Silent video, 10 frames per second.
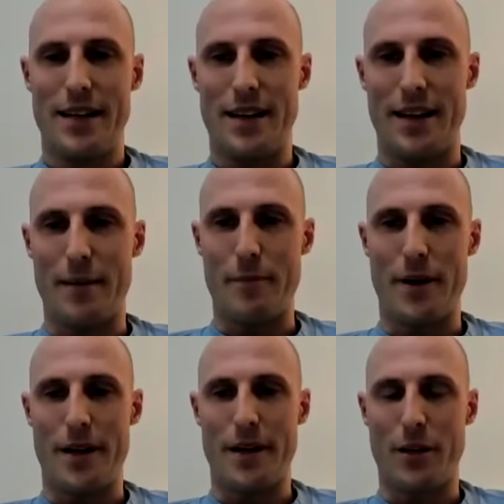
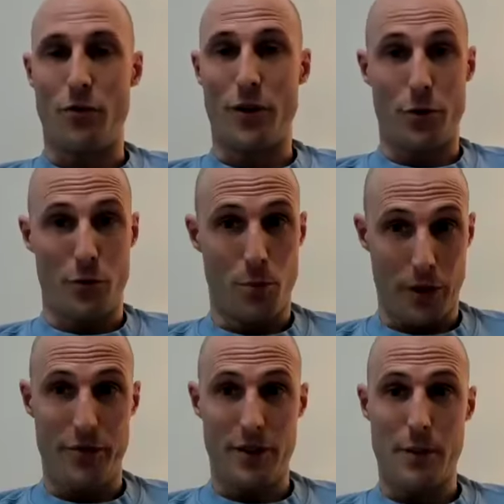I'm co-founder of
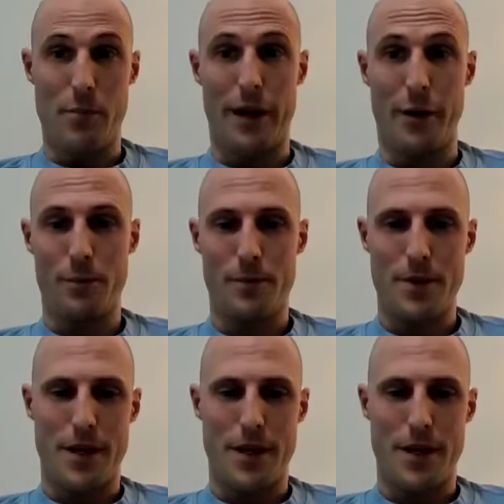Briefly Bio.